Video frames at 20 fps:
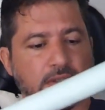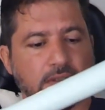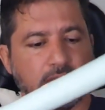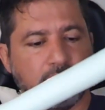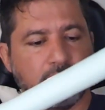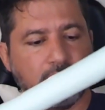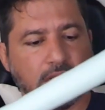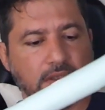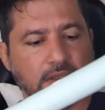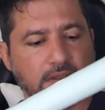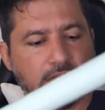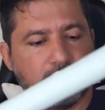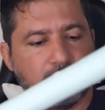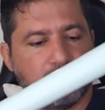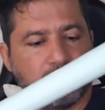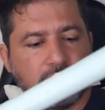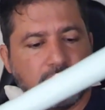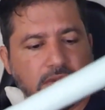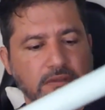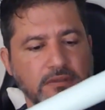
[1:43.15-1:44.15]
And
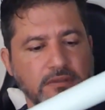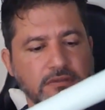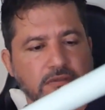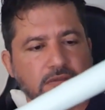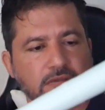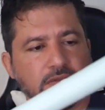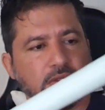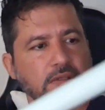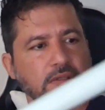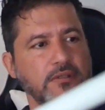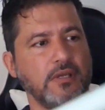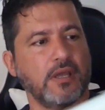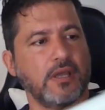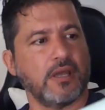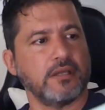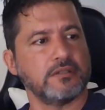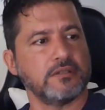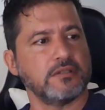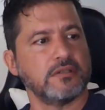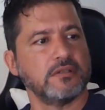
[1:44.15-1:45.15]
again, you can just
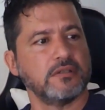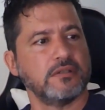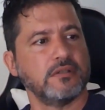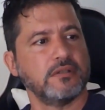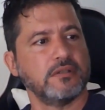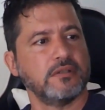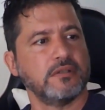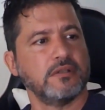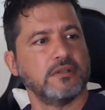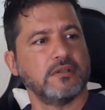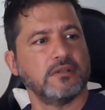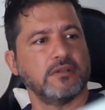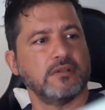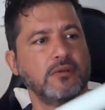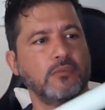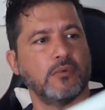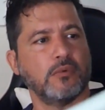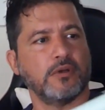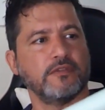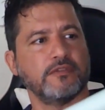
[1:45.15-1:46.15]
attach
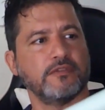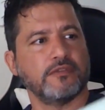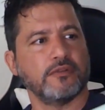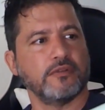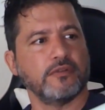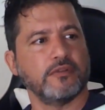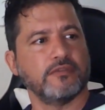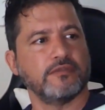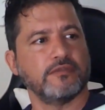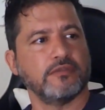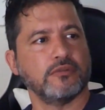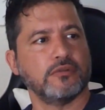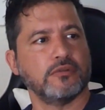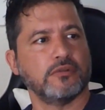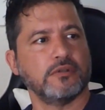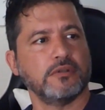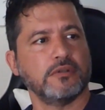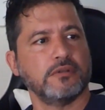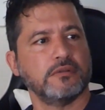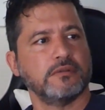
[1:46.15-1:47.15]
one for
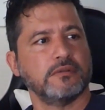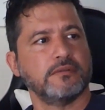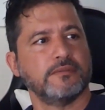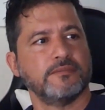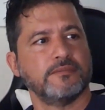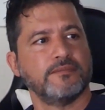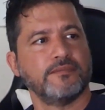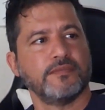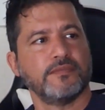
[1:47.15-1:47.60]
the floor.